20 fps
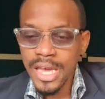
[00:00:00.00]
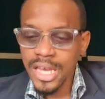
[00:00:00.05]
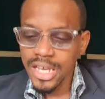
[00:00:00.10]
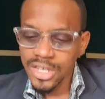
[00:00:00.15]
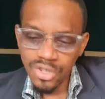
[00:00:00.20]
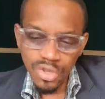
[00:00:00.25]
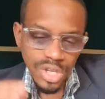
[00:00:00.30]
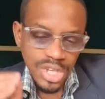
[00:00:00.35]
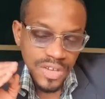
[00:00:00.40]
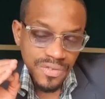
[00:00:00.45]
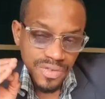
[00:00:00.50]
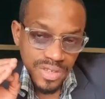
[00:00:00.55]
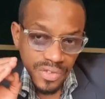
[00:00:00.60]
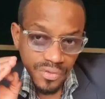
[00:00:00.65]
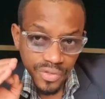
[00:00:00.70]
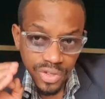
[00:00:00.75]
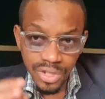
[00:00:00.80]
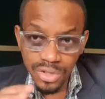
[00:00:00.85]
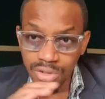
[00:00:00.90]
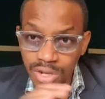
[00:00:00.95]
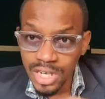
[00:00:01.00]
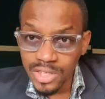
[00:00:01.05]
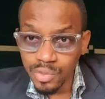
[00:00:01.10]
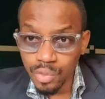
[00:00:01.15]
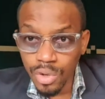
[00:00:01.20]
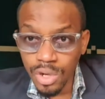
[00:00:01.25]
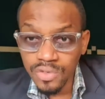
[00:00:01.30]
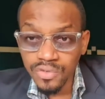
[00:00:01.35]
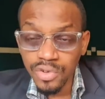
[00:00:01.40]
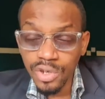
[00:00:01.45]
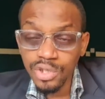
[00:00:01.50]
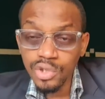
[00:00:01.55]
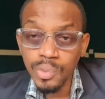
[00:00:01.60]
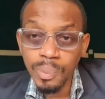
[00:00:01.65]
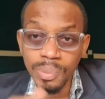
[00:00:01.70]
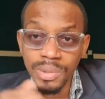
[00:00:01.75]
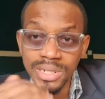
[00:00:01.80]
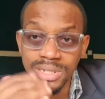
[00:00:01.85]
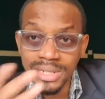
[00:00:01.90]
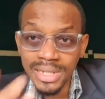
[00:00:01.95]
So if this video has worked for you,
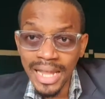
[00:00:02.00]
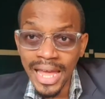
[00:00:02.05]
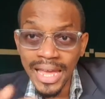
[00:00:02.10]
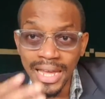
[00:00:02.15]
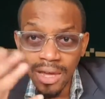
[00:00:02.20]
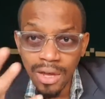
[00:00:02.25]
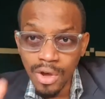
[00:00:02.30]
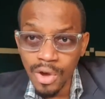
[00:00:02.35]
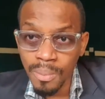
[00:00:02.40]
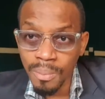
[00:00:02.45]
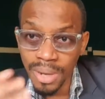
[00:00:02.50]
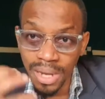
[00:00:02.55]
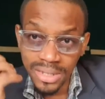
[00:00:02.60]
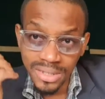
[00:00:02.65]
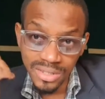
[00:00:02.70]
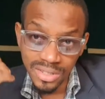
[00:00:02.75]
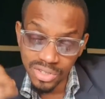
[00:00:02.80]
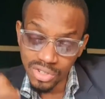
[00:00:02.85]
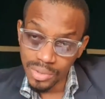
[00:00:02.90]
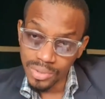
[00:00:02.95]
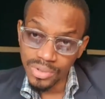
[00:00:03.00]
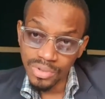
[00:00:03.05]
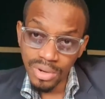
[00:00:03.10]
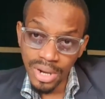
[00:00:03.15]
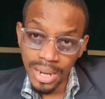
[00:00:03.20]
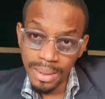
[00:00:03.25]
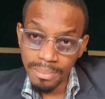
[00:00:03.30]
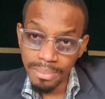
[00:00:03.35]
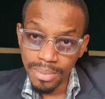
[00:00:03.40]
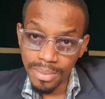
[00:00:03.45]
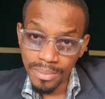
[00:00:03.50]
please like, comment, and subscribe.